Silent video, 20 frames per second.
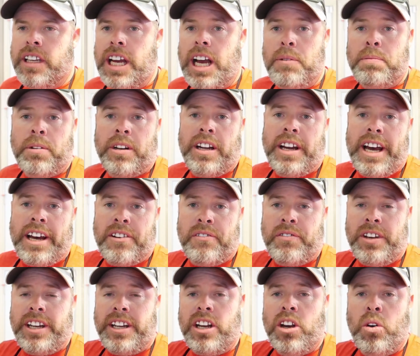I put out a
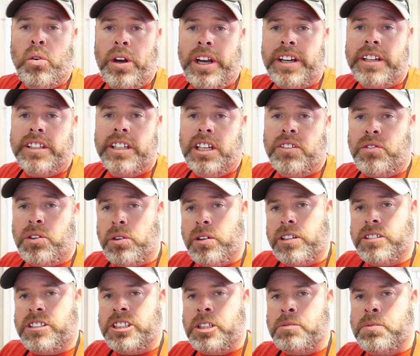video weekly if you
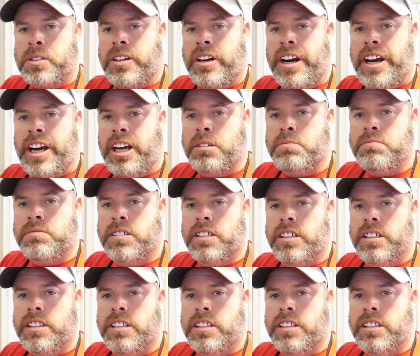want to subscribe.